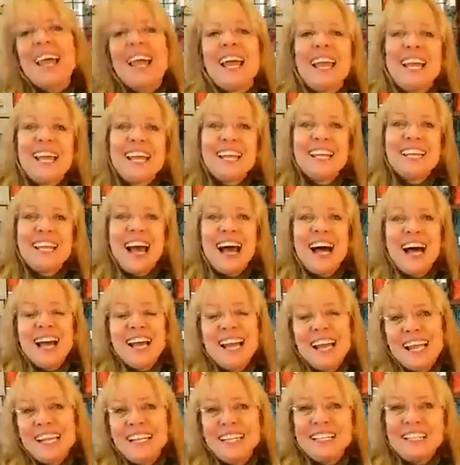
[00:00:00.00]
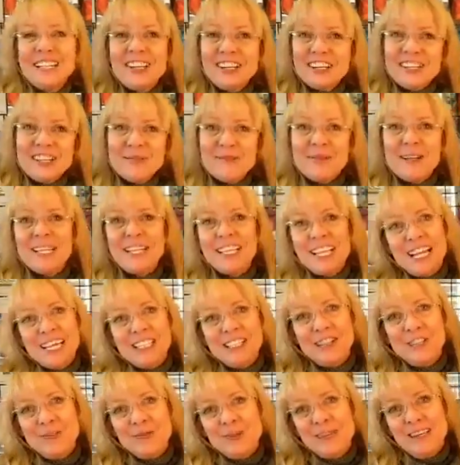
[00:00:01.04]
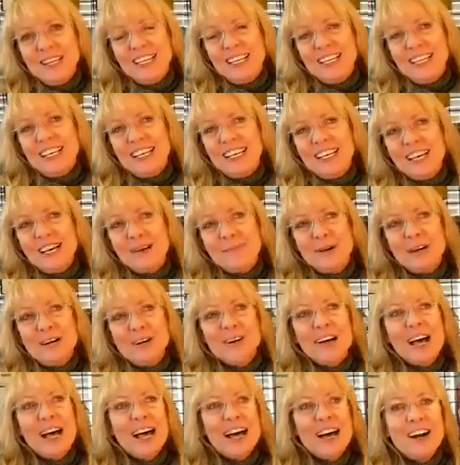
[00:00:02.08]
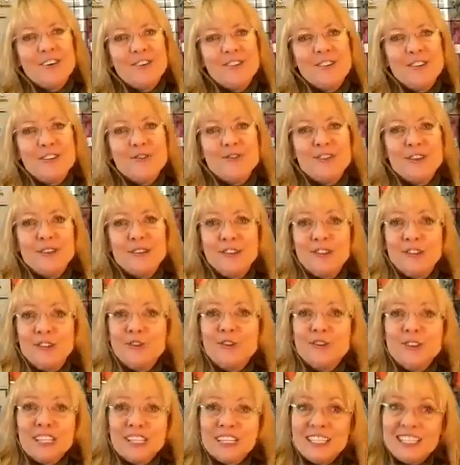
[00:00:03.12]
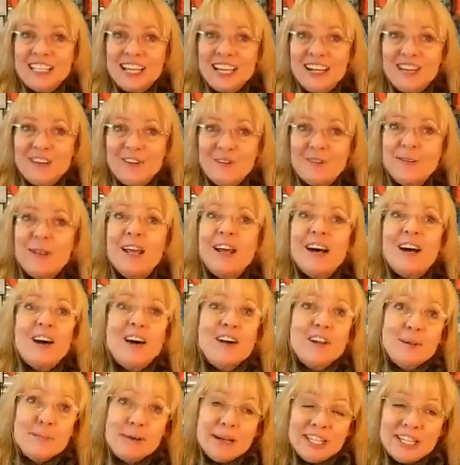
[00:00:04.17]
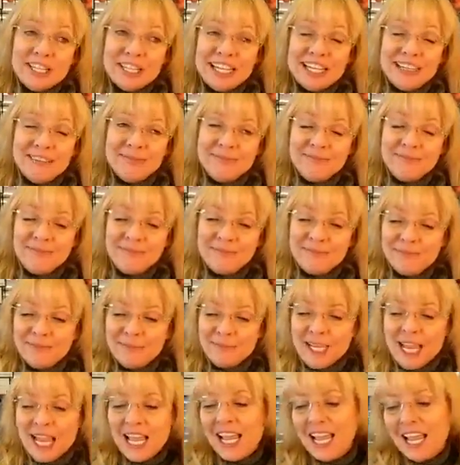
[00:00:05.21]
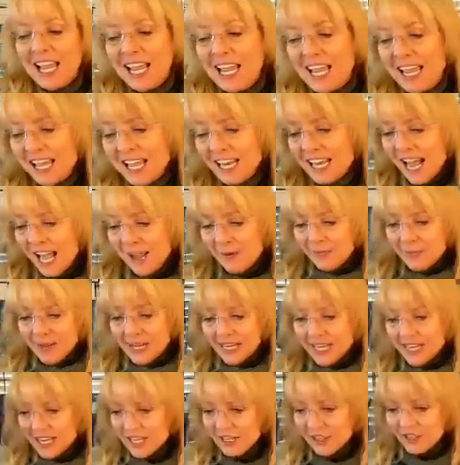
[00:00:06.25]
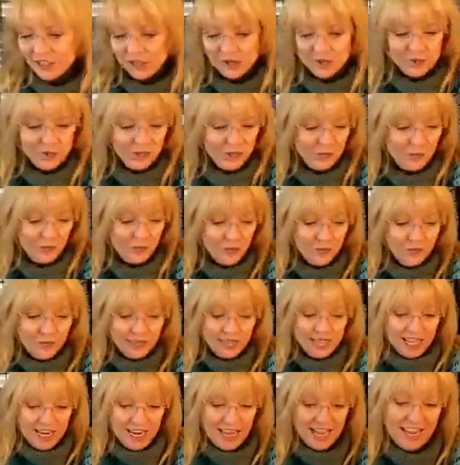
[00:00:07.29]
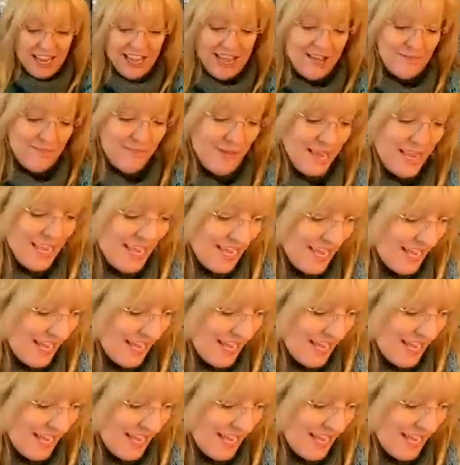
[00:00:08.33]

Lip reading: And I talked about last week about how you can do this cowl on a budget. And I wanted to show you that I have my